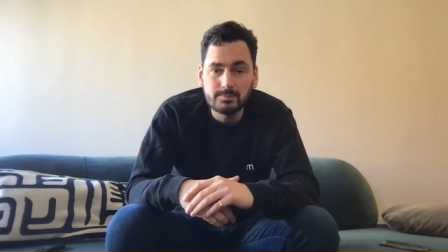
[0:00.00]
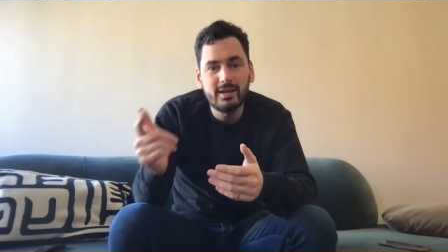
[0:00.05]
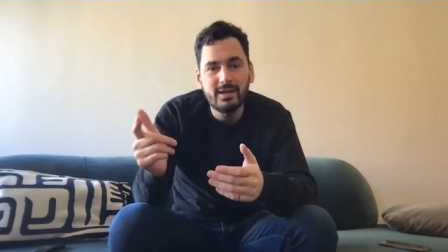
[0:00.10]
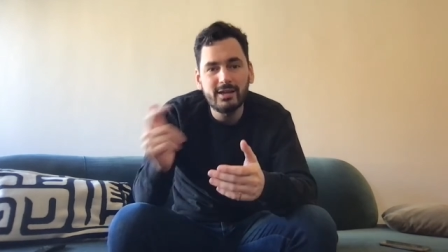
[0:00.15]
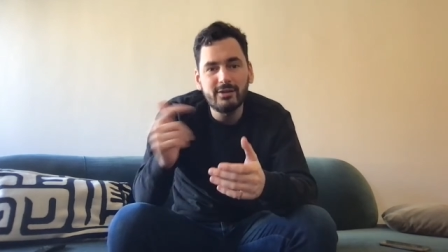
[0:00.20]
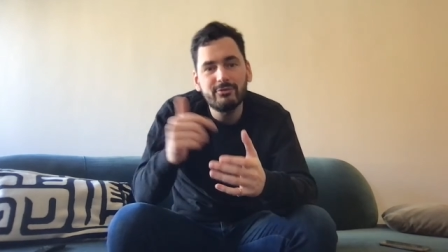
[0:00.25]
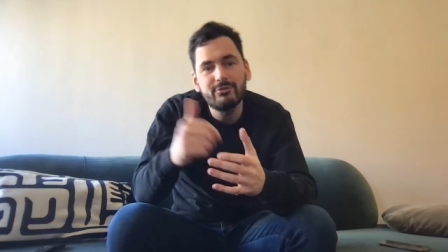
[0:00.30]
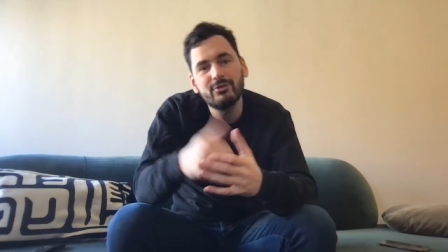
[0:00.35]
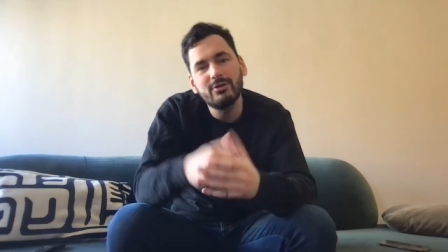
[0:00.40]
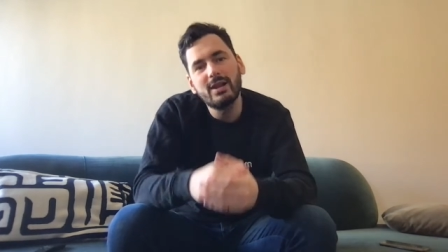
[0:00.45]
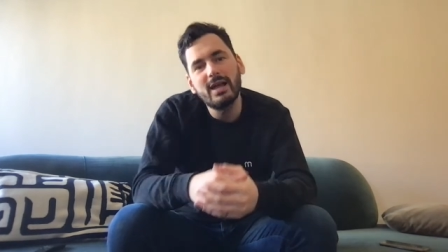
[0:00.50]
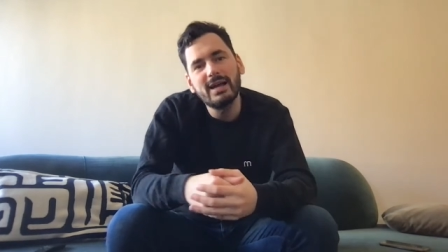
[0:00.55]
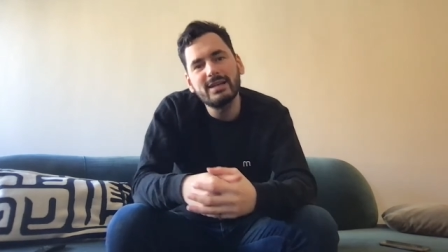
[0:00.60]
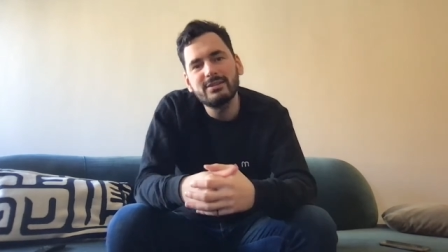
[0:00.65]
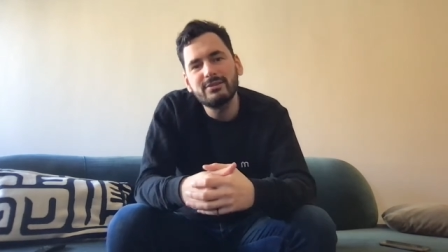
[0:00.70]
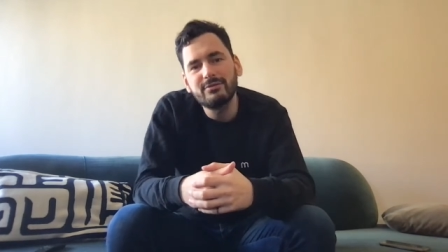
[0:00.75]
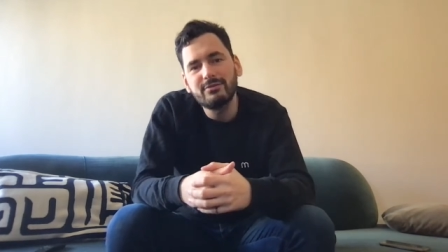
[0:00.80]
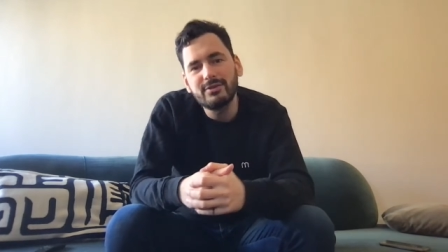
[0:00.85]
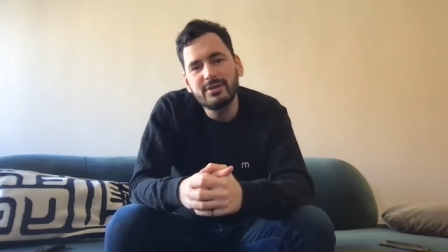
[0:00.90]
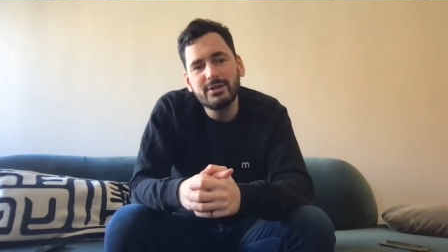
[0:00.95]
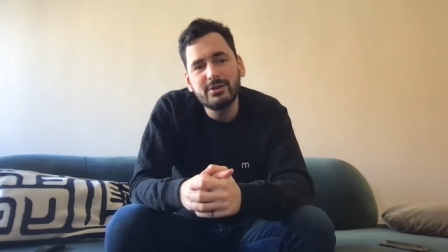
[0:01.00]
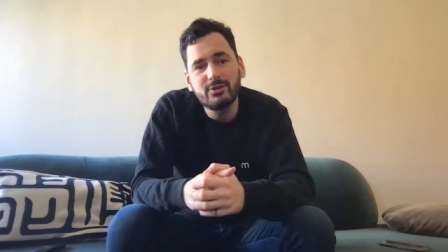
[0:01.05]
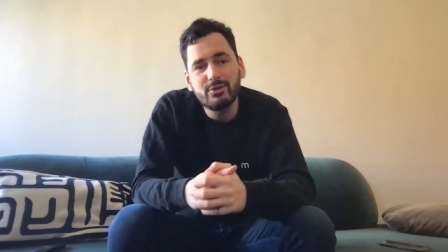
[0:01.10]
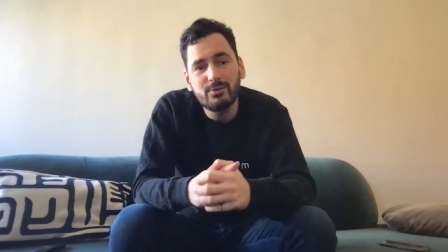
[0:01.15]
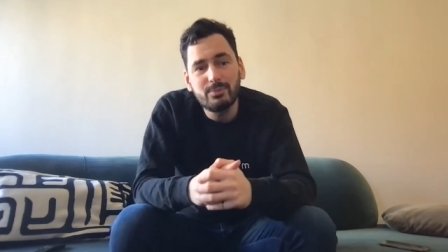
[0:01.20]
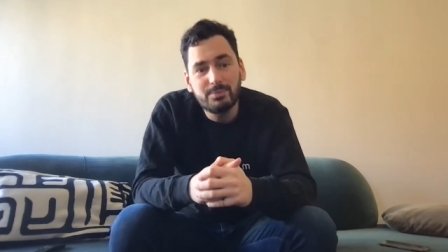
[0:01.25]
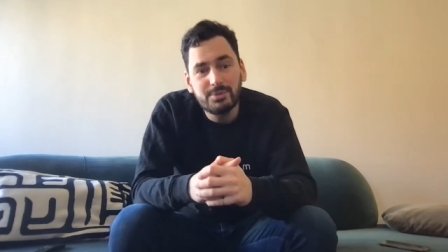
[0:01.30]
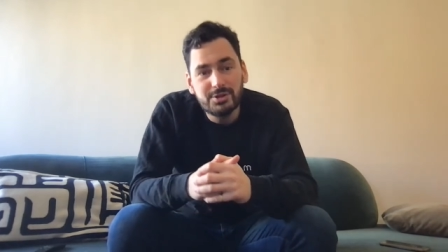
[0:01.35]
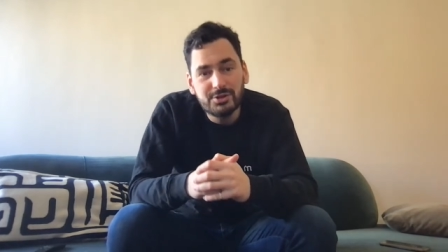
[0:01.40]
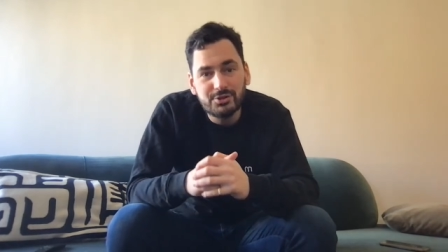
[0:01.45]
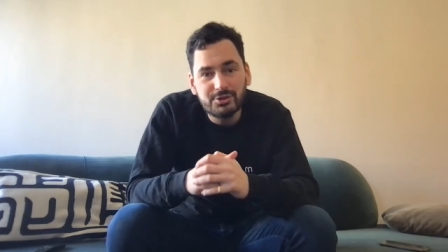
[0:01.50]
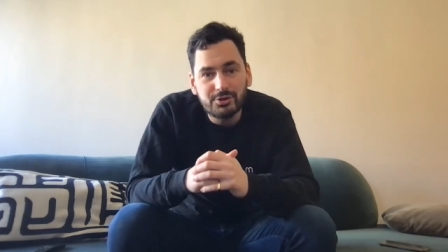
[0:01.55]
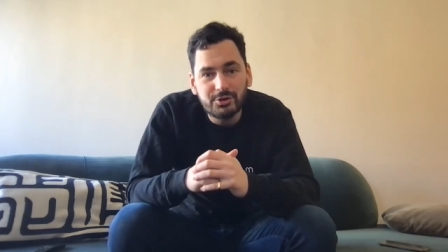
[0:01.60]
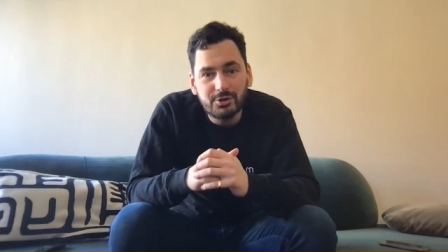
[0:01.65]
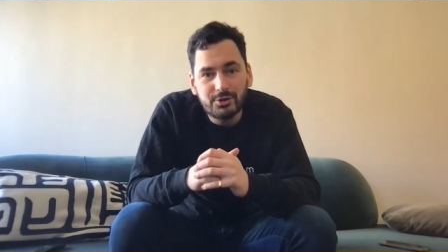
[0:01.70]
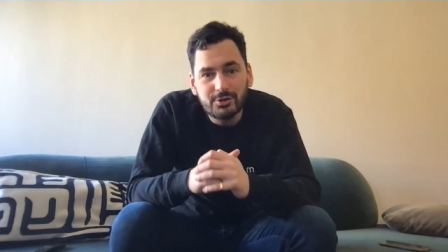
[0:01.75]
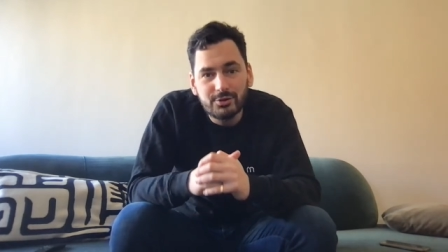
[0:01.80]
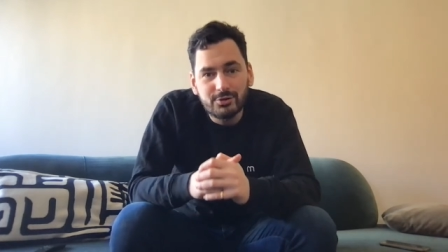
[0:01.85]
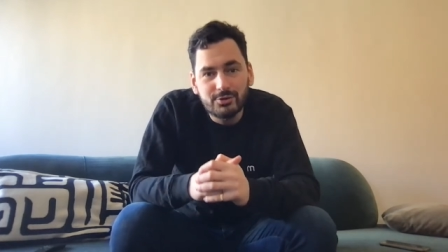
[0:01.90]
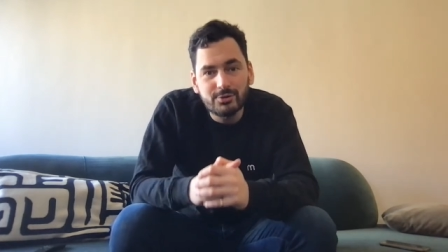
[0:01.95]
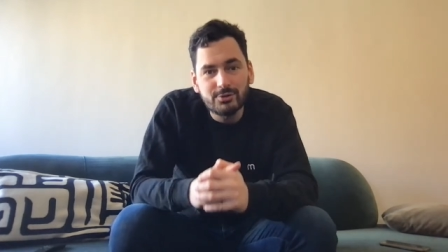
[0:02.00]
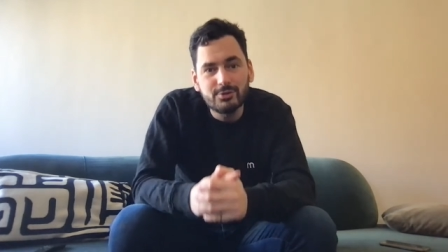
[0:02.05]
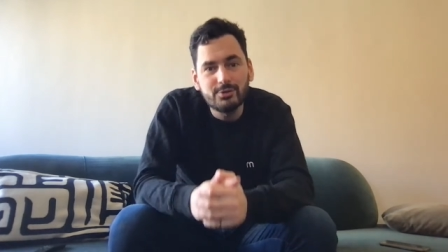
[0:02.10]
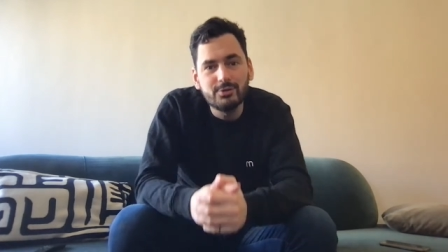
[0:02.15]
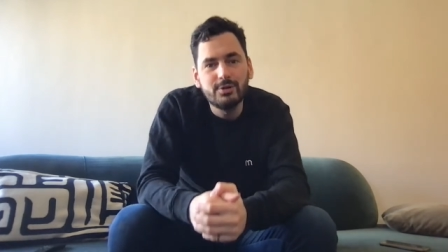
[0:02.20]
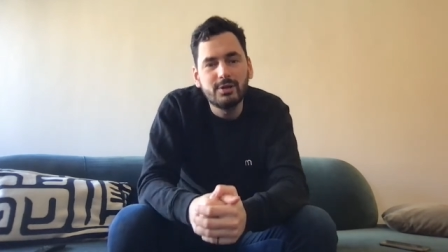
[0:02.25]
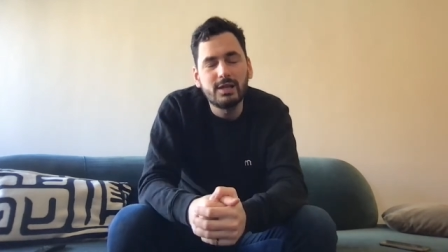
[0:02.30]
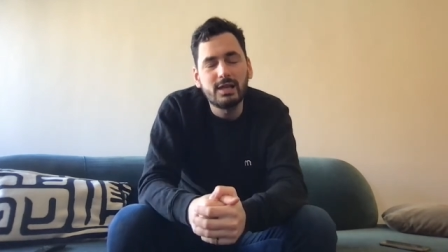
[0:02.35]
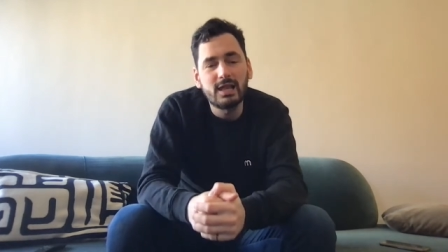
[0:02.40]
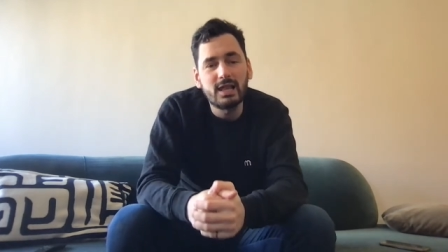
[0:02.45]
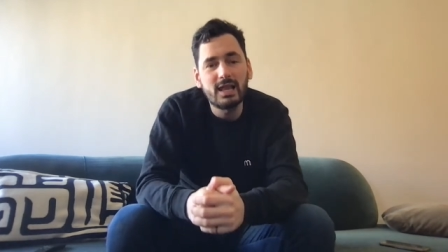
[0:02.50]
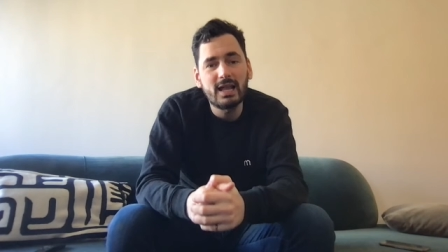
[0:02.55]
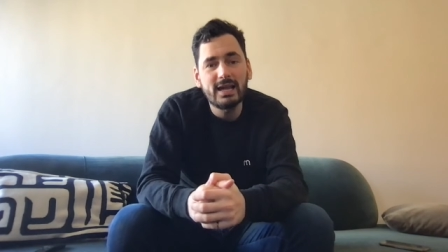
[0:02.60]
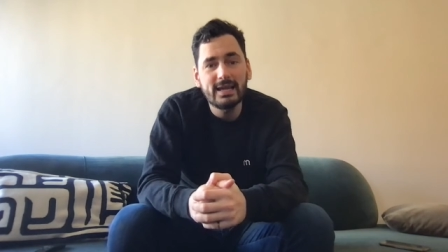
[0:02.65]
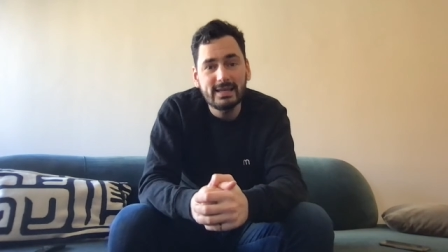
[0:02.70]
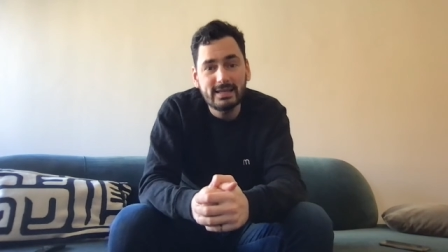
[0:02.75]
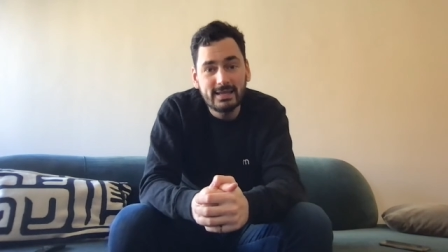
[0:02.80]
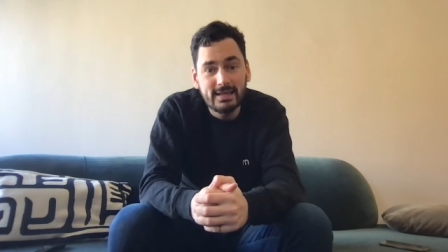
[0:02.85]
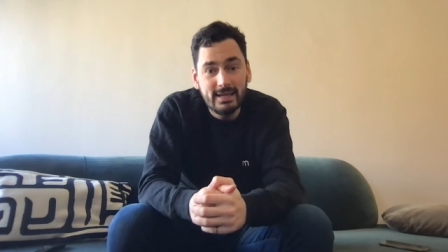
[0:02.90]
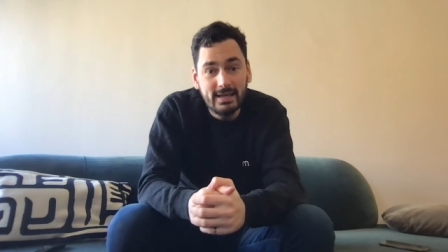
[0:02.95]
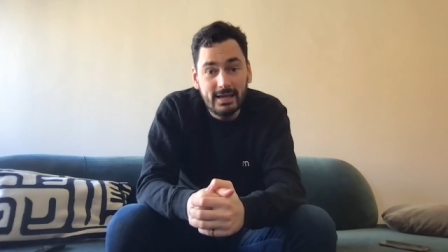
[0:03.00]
If you liked the video, be sure to like,